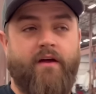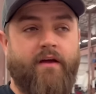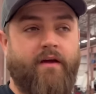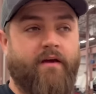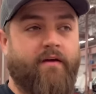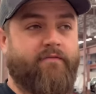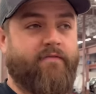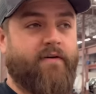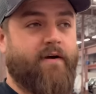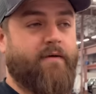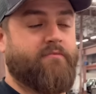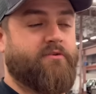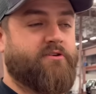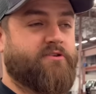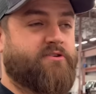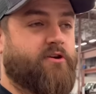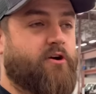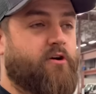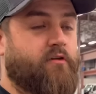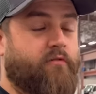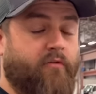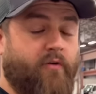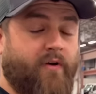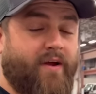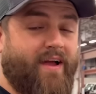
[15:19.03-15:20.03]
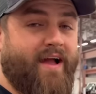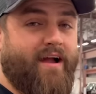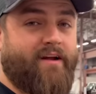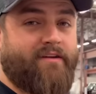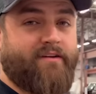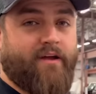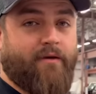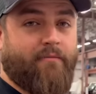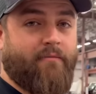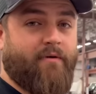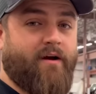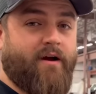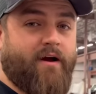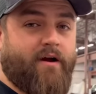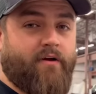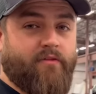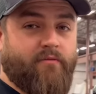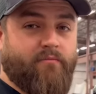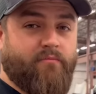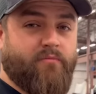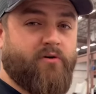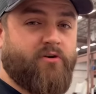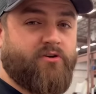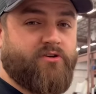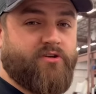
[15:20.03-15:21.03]
if I'm just overreacting about how the
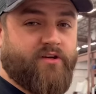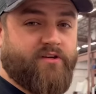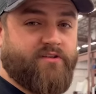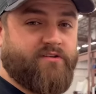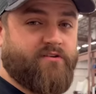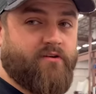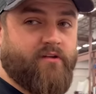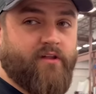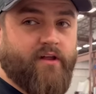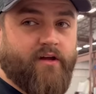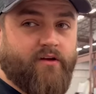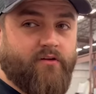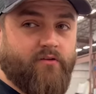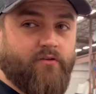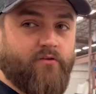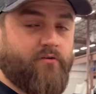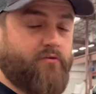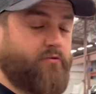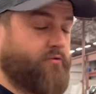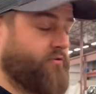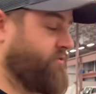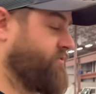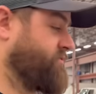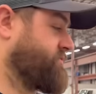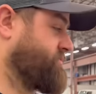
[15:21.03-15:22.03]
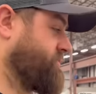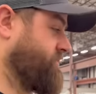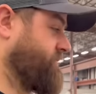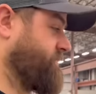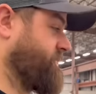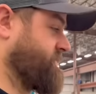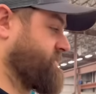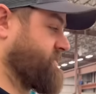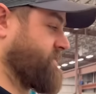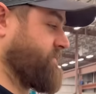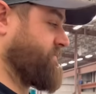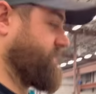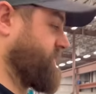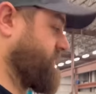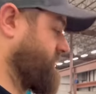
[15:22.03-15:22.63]
bushings are like a little loose or if it's something